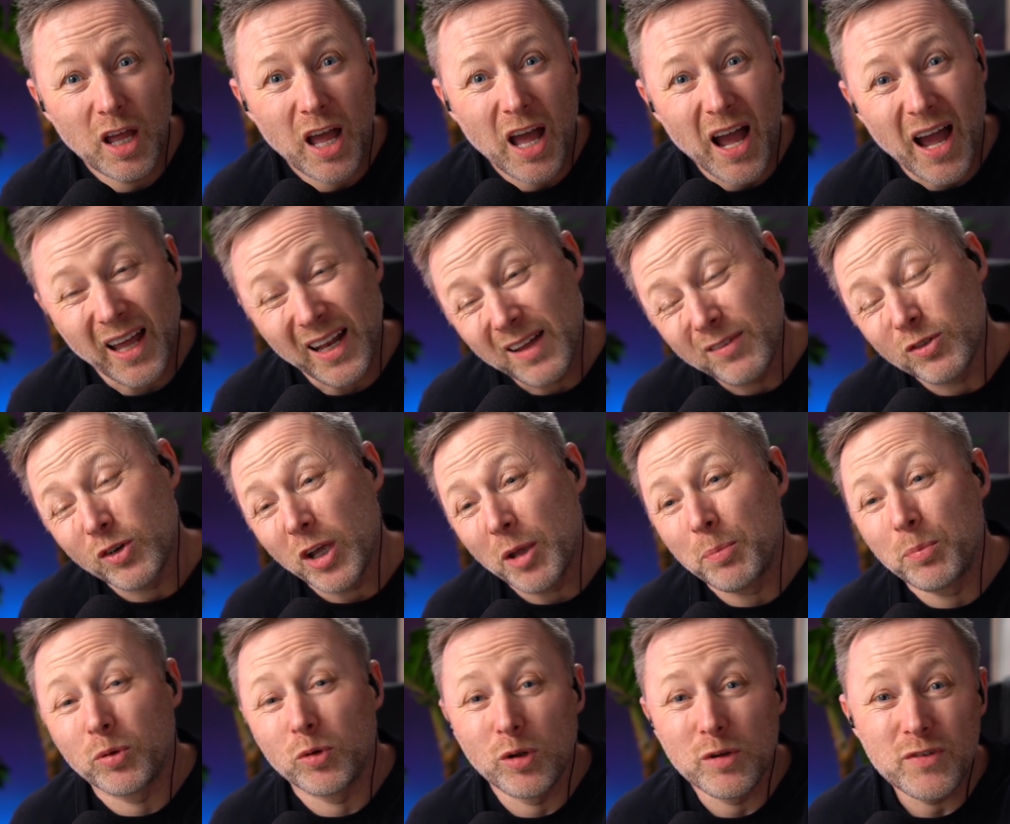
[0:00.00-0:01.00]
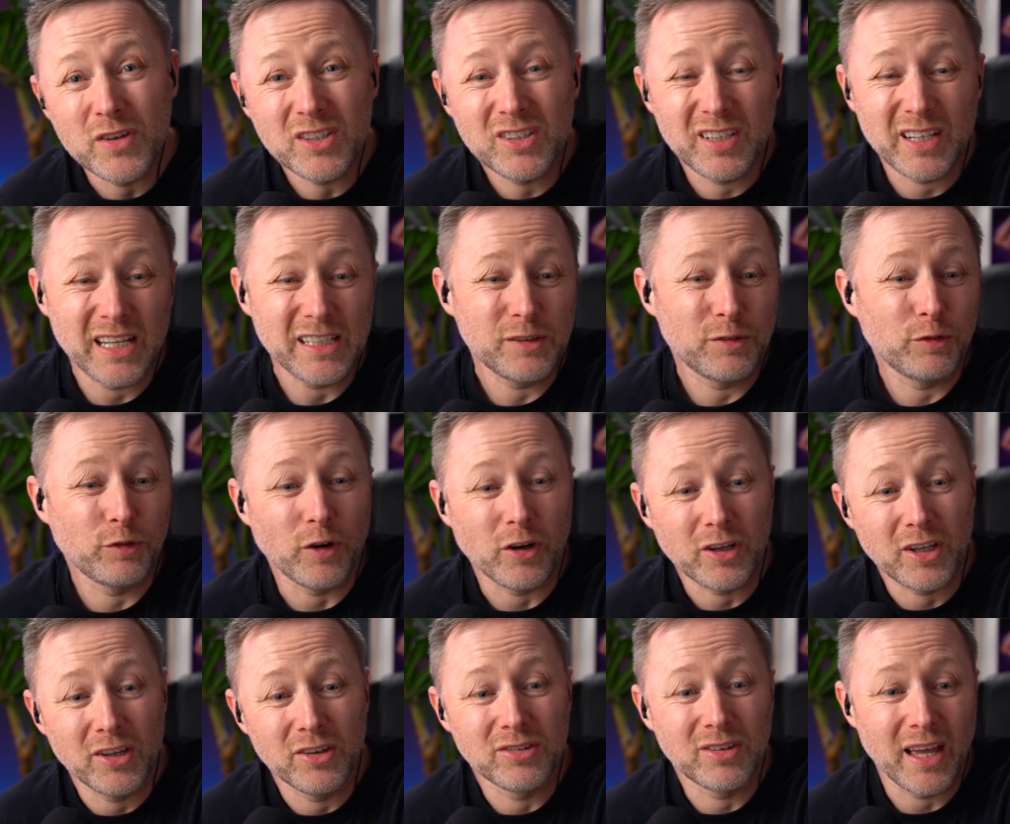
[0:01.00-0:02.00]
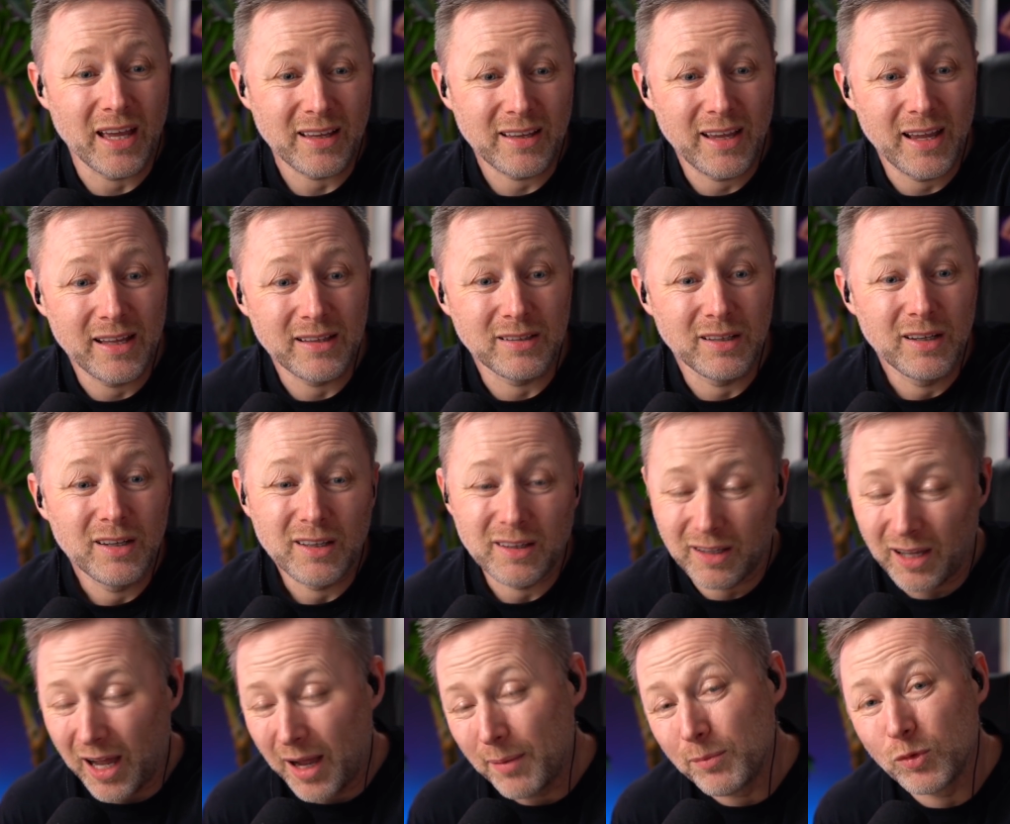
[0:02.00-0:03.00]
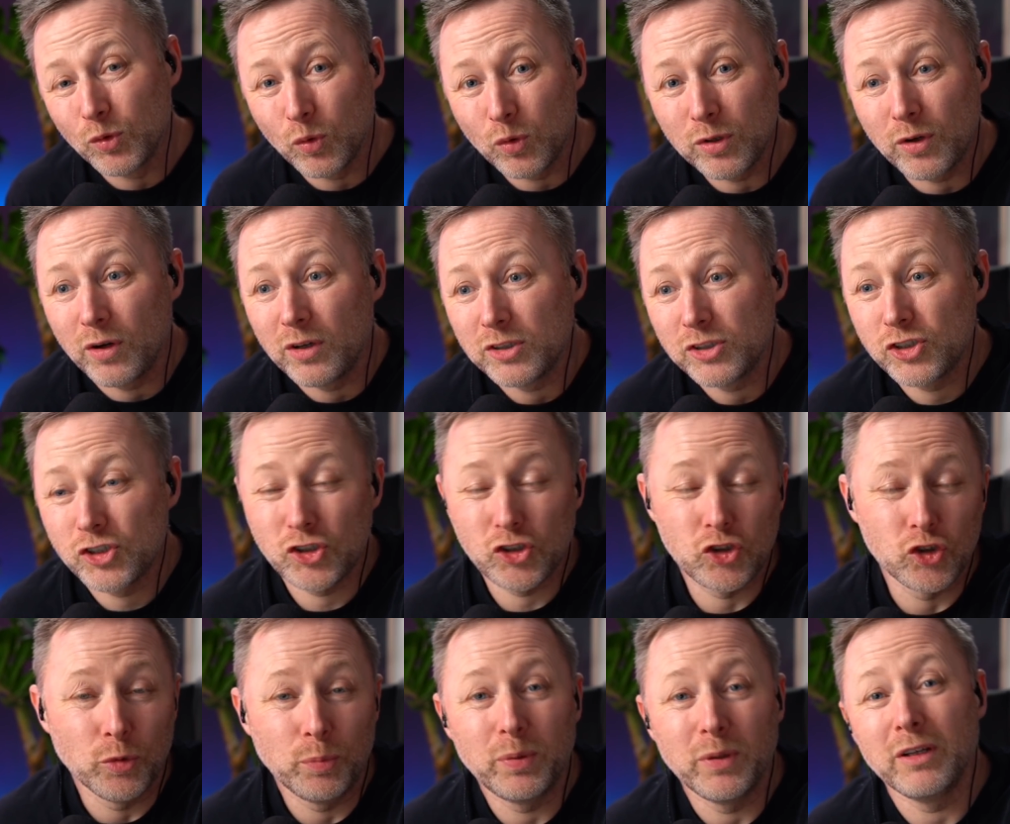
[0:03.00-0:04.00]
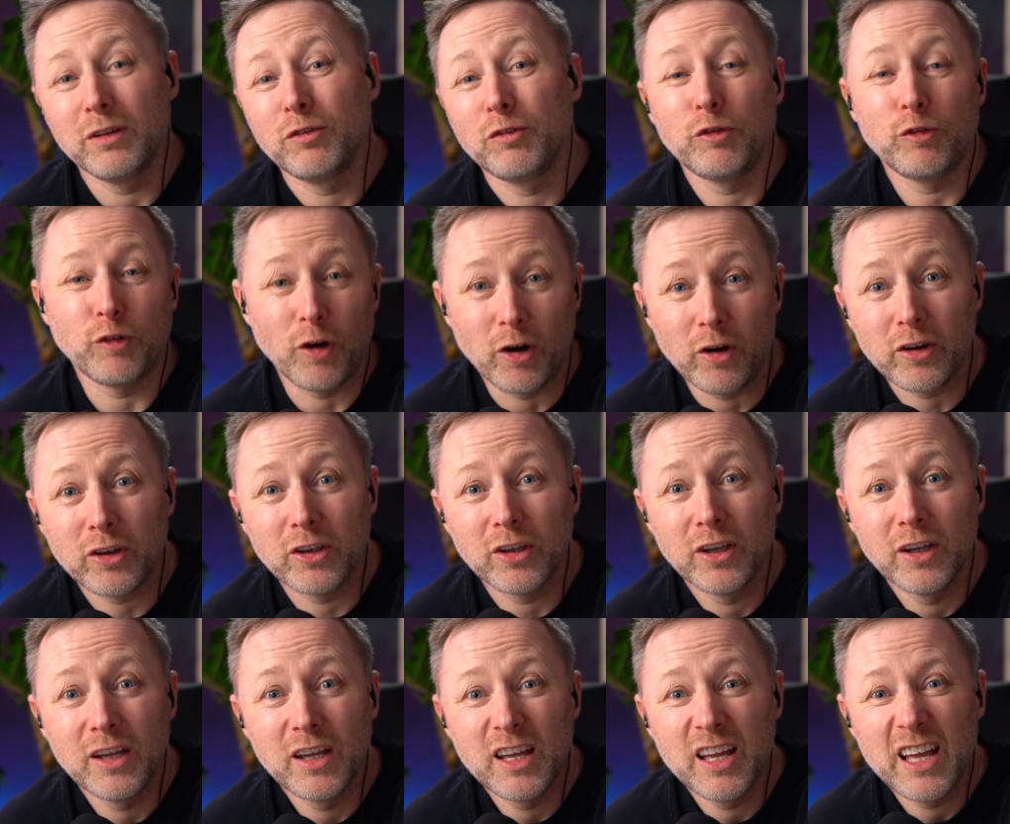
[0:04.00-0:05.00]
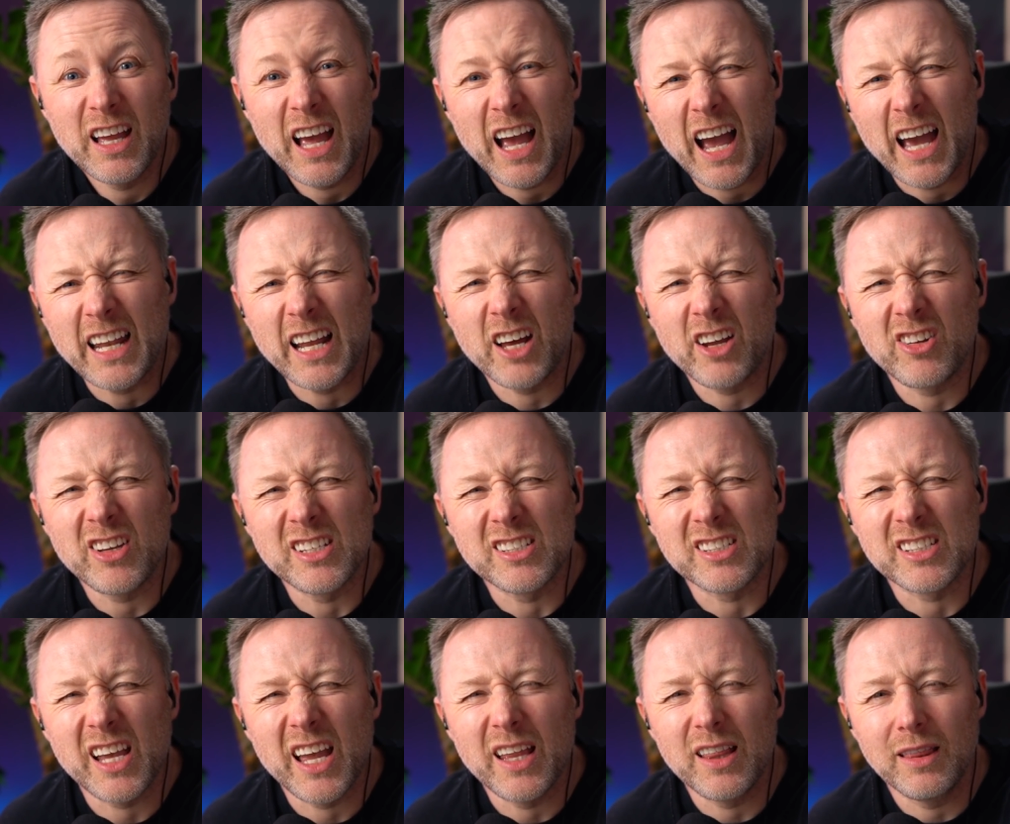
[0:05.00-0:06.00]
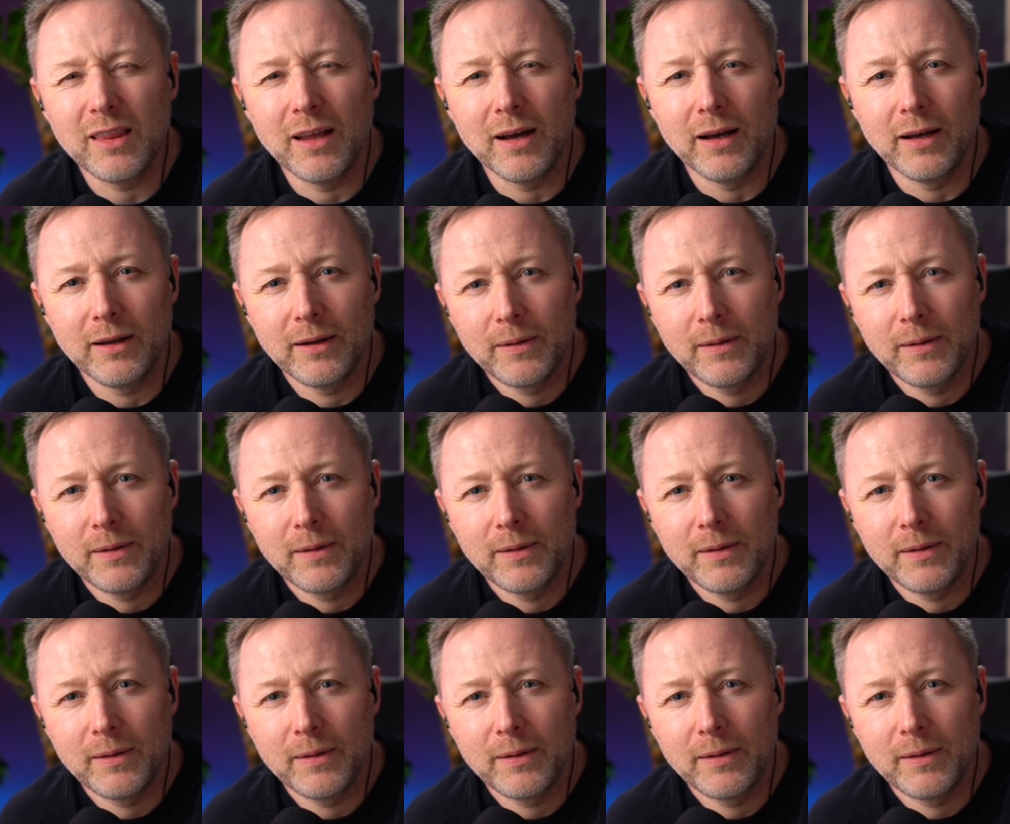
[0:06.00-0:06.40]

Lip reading: And I've got to prove it to this fucking dickhead that I'm no stupid as fuck. And I resent that.